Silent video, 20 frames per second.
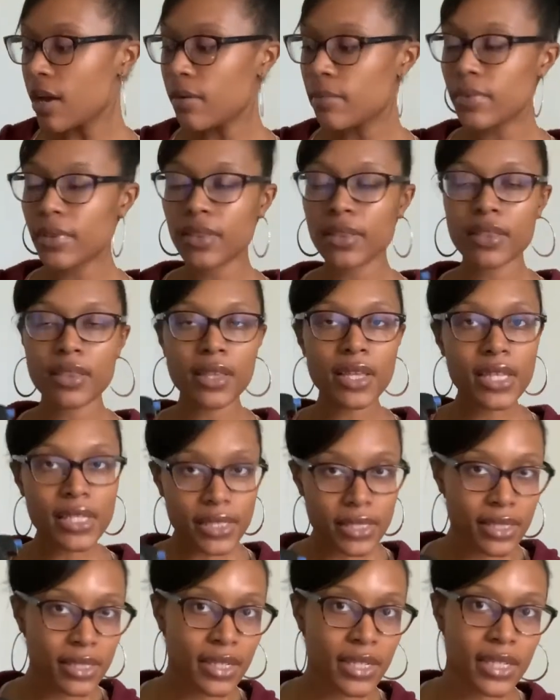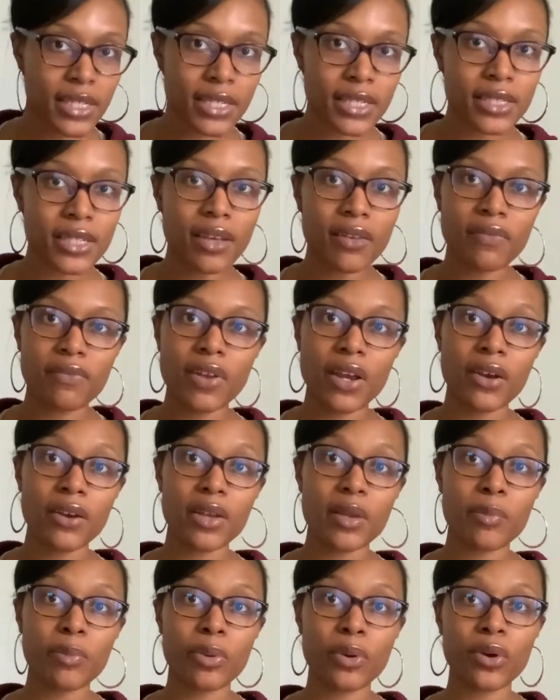this is very
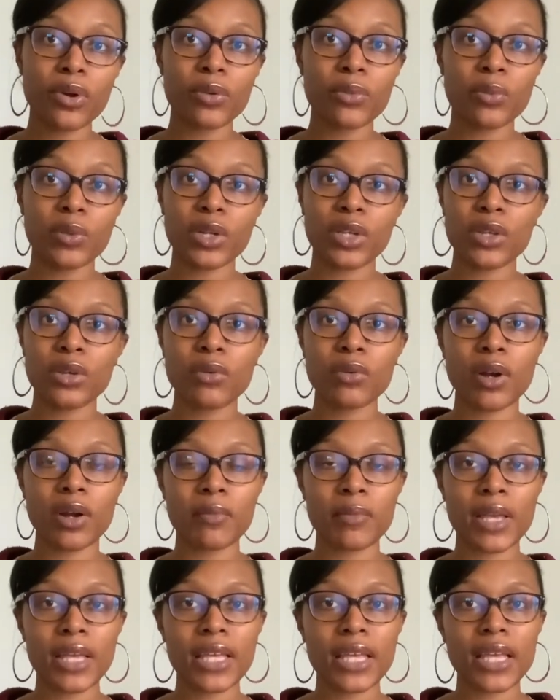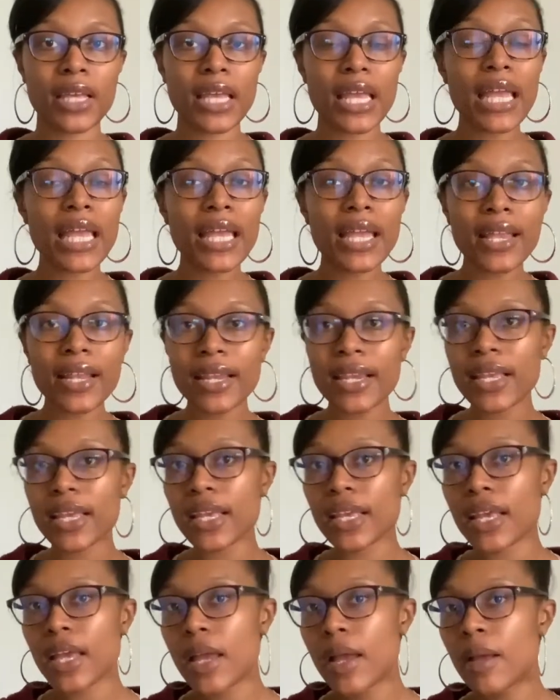important when you are making any
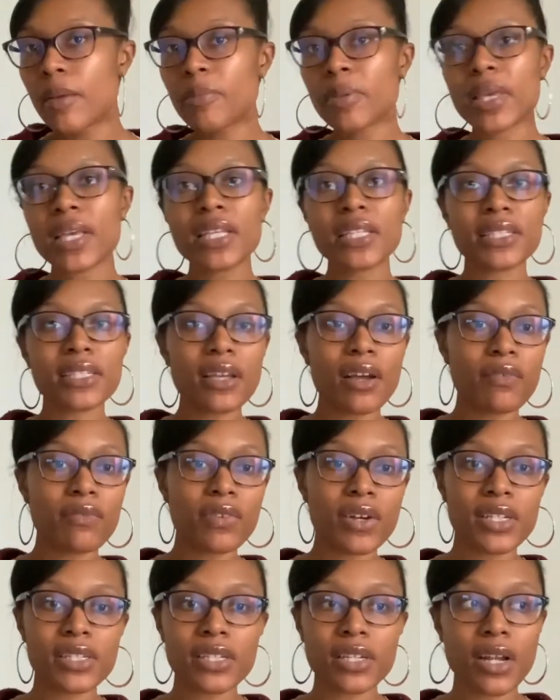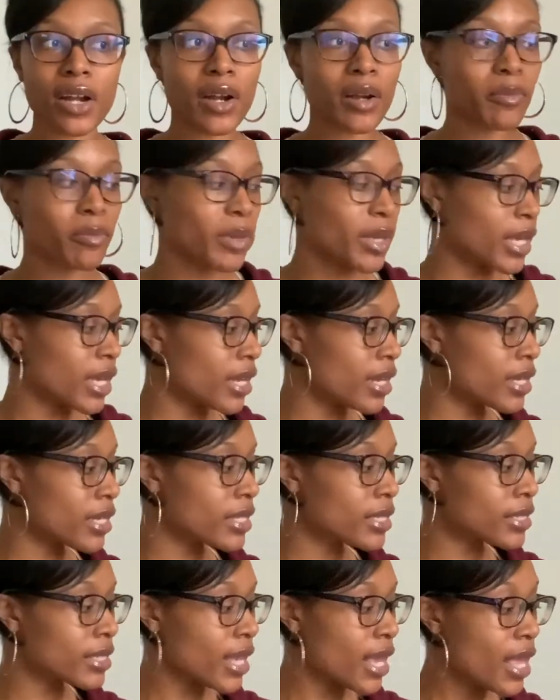piece of resin art, because
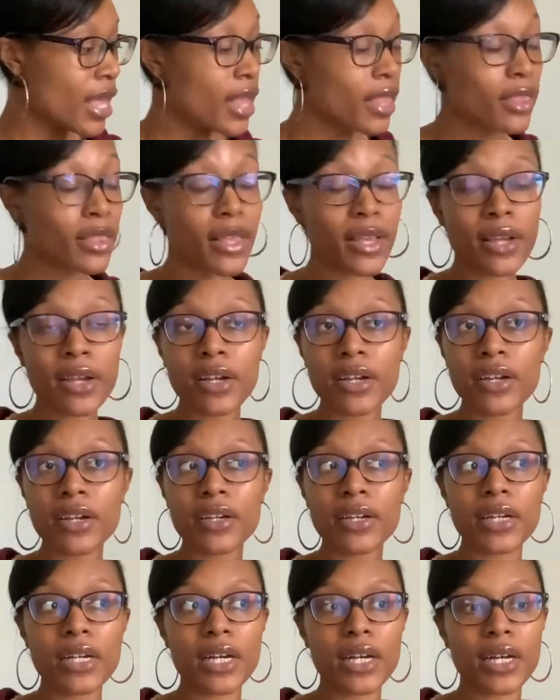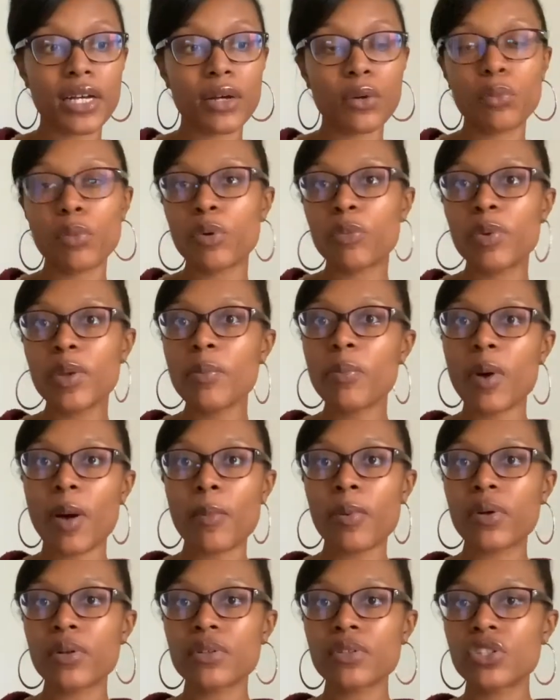there will be
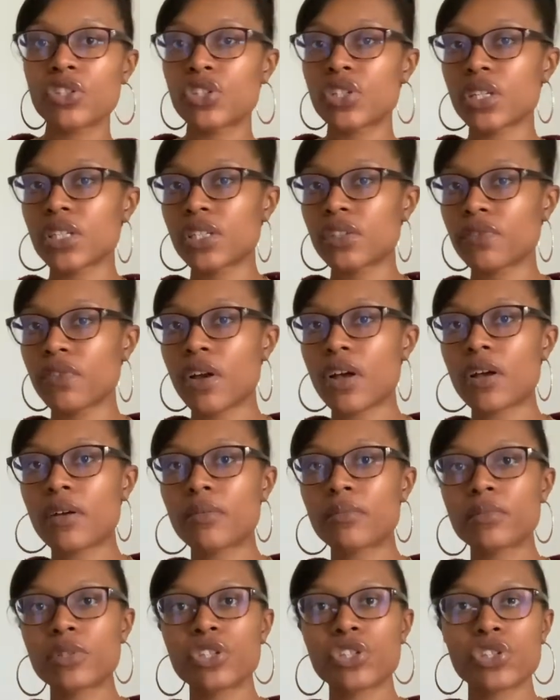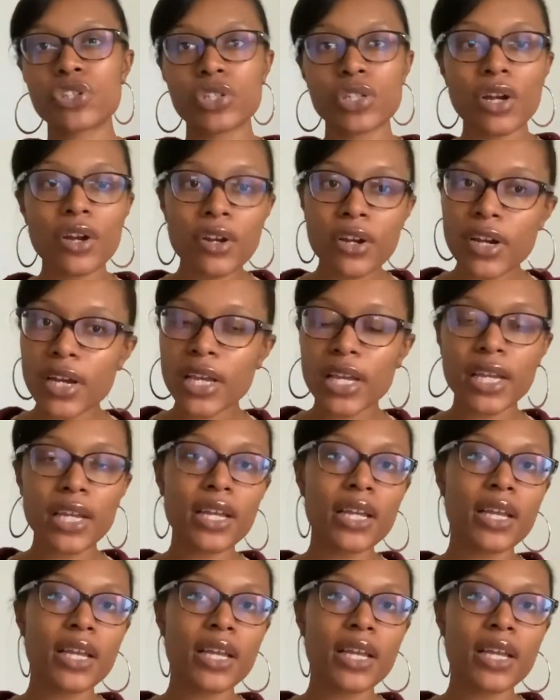bubbles just from stirring.